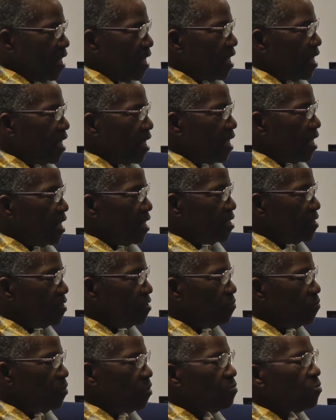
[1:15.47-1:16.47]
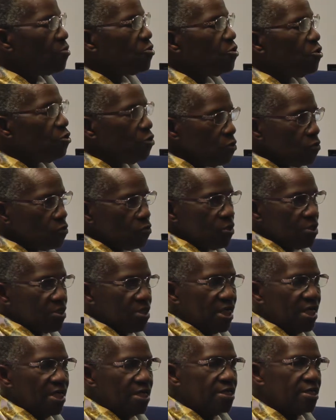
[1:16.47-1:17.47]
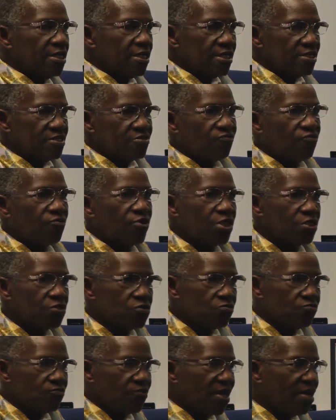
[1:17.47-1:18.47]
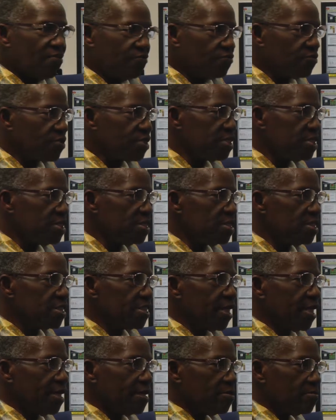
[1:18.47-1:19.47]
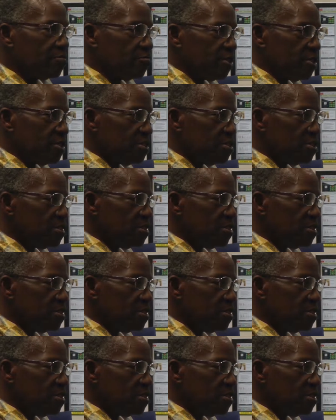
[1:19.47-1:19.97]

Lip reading: and we were known then as Friends of African Caribbean